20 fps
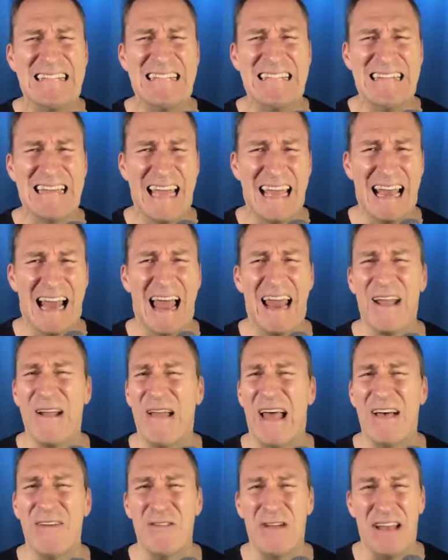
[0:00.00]
And I don't
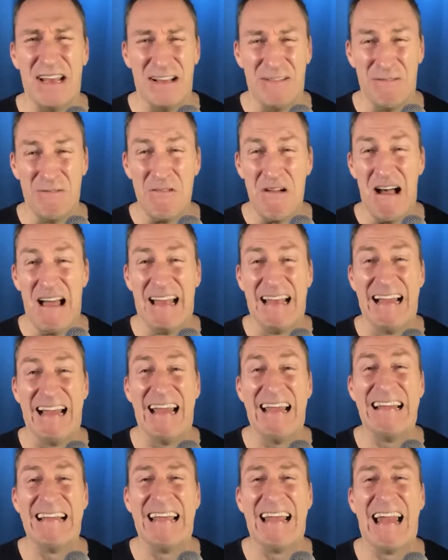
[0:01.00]
have any money.
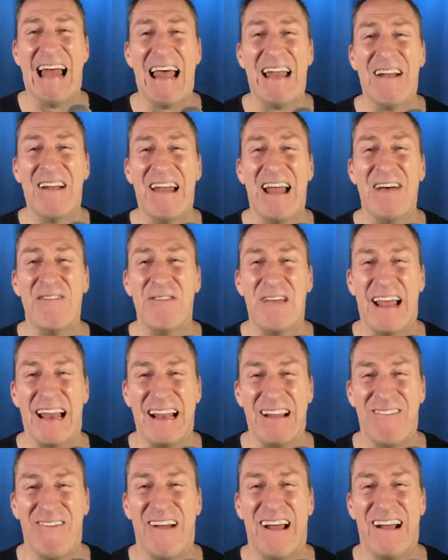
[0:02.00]
And I don't have
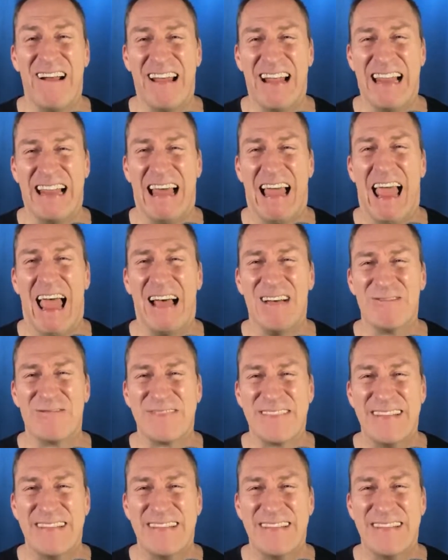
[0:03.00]
anywhere to live.